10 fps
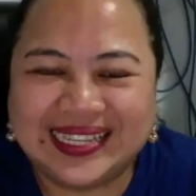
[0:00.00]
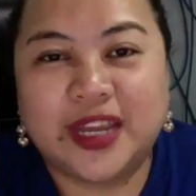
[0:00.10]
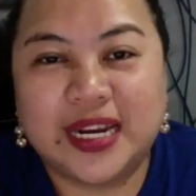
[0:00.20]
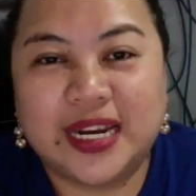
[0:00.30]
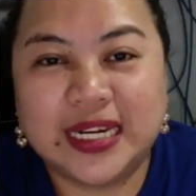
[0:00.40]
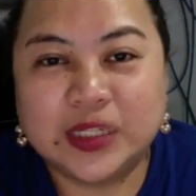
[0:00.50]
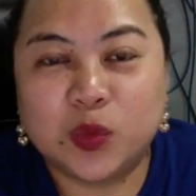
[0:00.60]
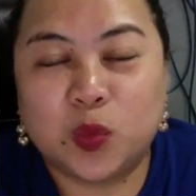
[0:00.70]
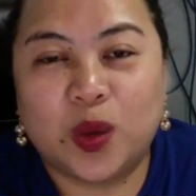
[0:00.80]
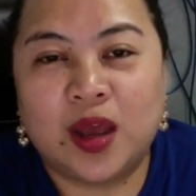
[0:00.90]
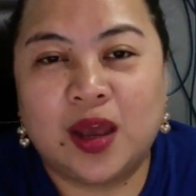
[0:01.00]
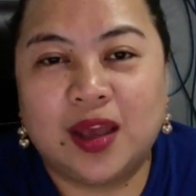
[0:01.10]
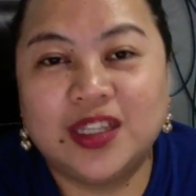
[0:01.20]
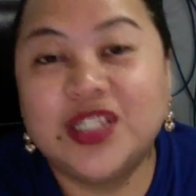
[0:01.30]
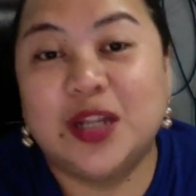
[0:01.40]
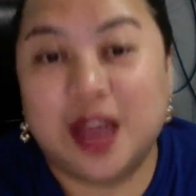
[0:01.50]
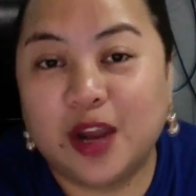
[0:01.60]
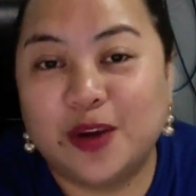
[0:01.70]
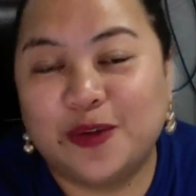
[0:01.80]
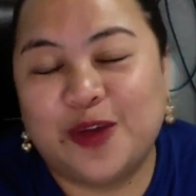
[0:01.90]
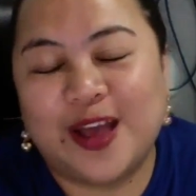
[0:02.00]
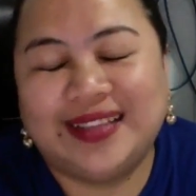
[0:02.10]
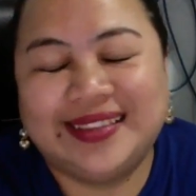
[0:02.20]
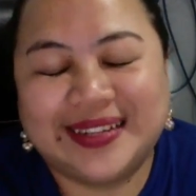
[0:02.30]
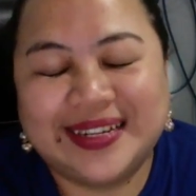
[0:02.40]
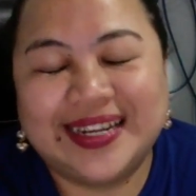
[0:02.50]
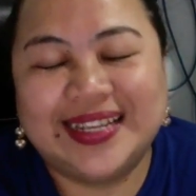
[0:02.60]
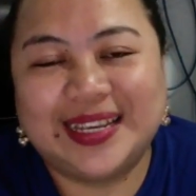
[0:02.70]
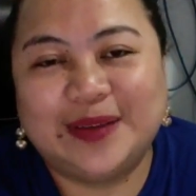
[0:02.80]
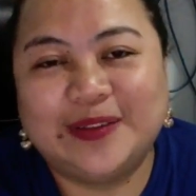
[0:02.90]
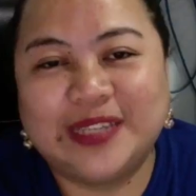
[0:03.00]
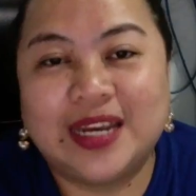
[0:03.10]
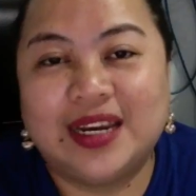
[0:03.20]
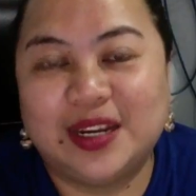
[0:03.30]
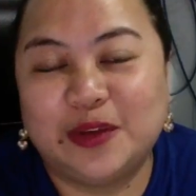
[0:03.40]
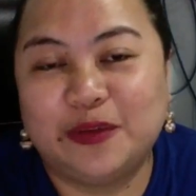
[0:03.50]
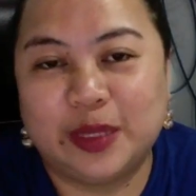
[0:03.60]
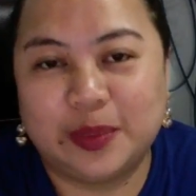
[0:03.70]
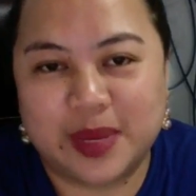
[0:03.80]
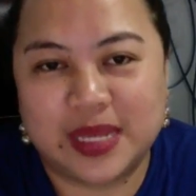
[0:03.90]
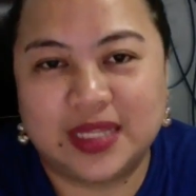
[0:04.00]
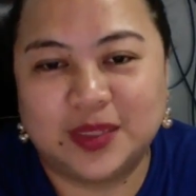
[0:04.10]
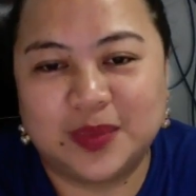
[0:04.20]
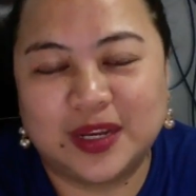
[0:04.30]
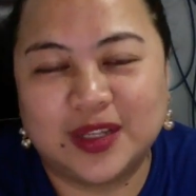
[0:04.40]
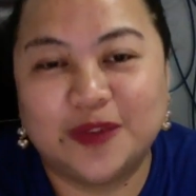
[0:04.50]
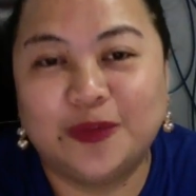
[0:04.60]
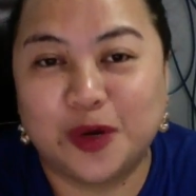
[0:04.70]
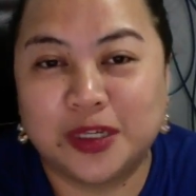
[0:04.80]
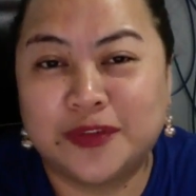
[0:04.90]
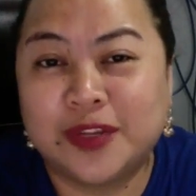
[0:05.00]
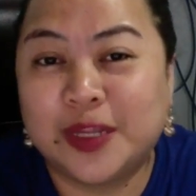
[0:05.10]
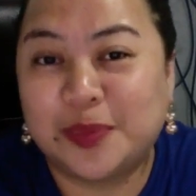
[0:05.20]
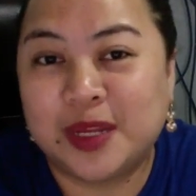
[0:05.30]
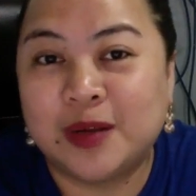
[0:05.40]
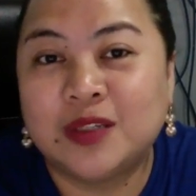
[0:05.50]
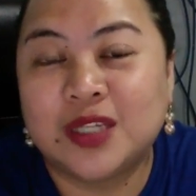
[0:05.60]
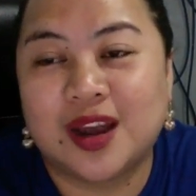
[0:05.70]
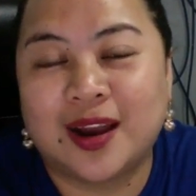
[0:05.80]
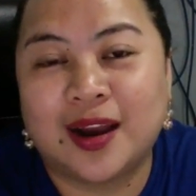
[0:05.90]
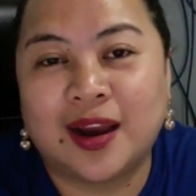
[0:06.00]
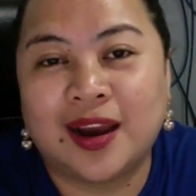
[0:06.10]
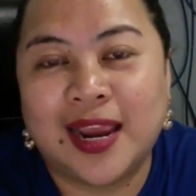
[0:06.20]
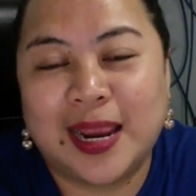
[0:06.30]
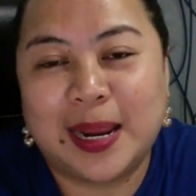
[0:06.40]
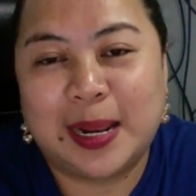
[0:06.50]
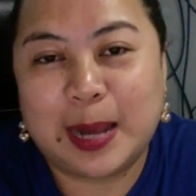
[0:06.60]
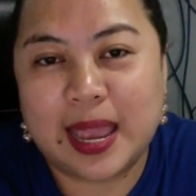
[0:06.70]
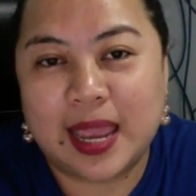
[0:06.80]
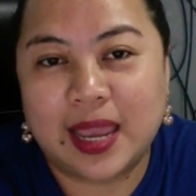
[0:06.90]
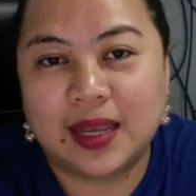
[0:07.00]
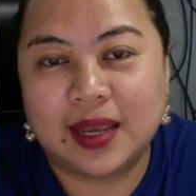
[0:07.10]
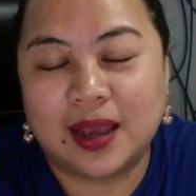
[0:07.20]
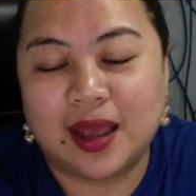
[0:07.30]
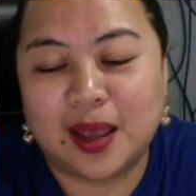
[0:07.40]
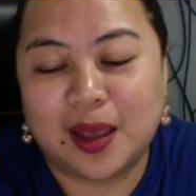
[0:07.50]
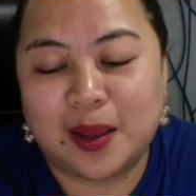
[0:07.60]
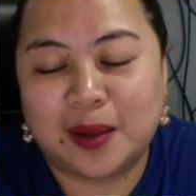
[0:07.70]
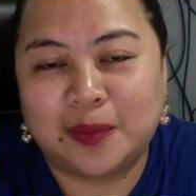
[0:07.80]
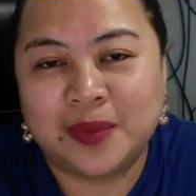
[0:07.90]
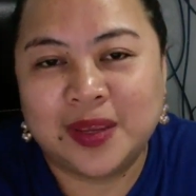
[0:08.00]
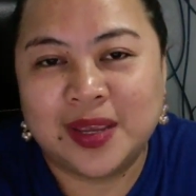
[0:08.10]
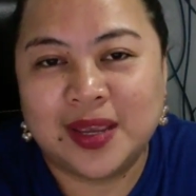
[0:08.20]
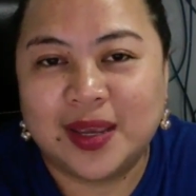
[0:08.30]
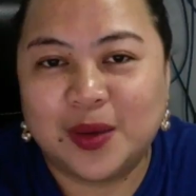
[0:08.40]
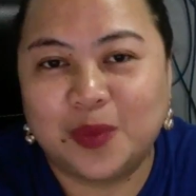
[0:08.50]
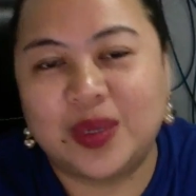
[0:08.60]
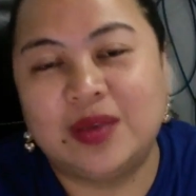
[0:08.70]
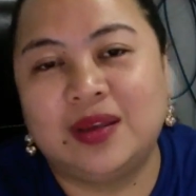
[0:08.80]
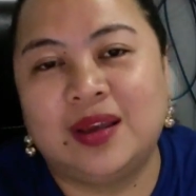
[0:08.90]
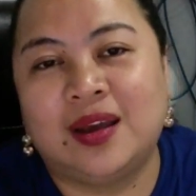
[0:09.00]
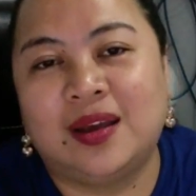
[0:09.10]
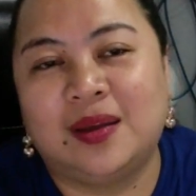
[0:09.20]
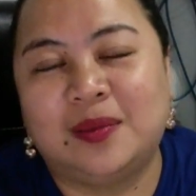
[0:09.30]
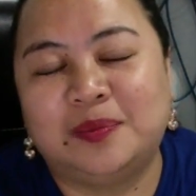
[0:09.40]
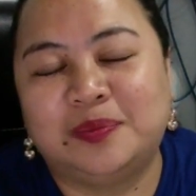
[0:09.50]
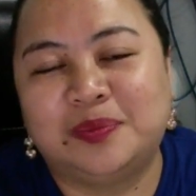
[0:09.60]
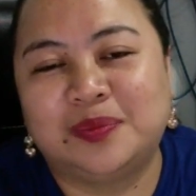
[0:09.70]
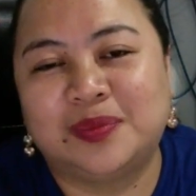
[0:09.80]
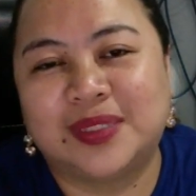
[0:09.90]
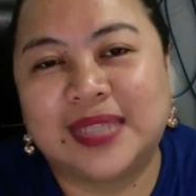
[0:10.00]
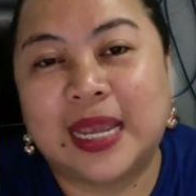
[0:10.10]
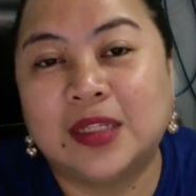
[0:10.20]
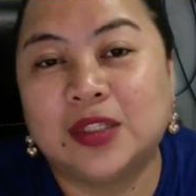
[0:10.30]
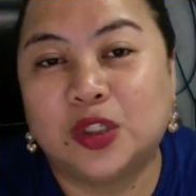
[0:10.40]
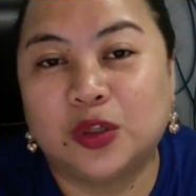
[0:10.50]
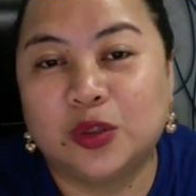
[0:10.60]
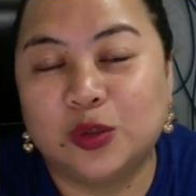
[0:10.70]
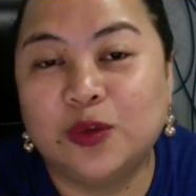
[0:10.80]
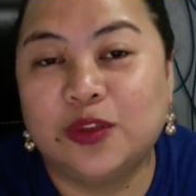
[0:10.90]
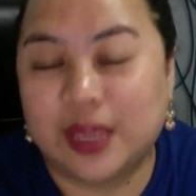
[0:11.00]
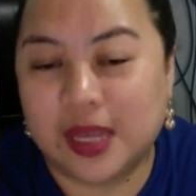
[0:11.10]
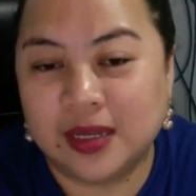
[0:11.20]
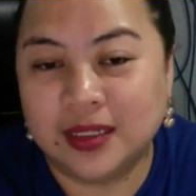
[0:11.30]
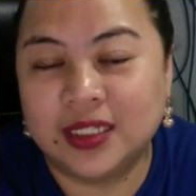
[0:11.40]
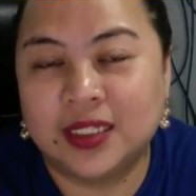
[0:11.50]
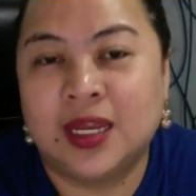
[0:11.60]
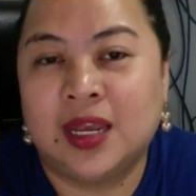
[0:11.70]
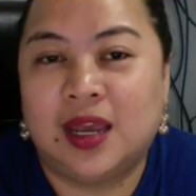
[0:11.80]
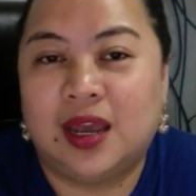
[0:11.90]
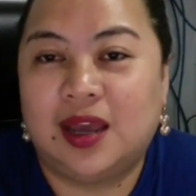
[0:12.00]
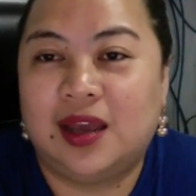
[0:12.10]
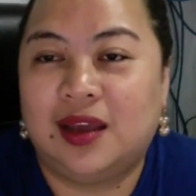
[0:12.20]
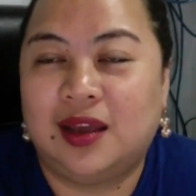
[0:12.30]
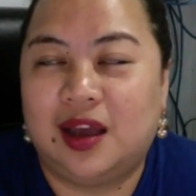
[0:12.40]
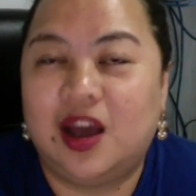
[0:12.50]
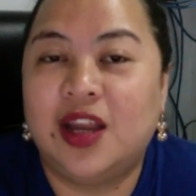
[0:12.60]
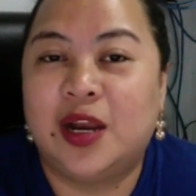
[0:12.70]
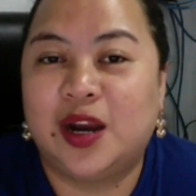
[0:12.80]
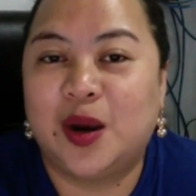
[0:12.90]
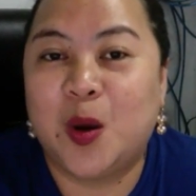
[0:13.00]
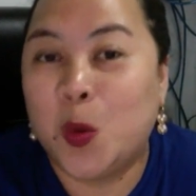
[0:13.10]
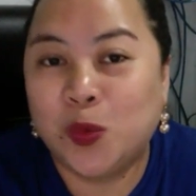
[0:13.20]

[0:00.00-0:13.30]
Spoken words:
There's a lot of alternatives here in the Philippines because of course Filipinos are like we tend to do things on our own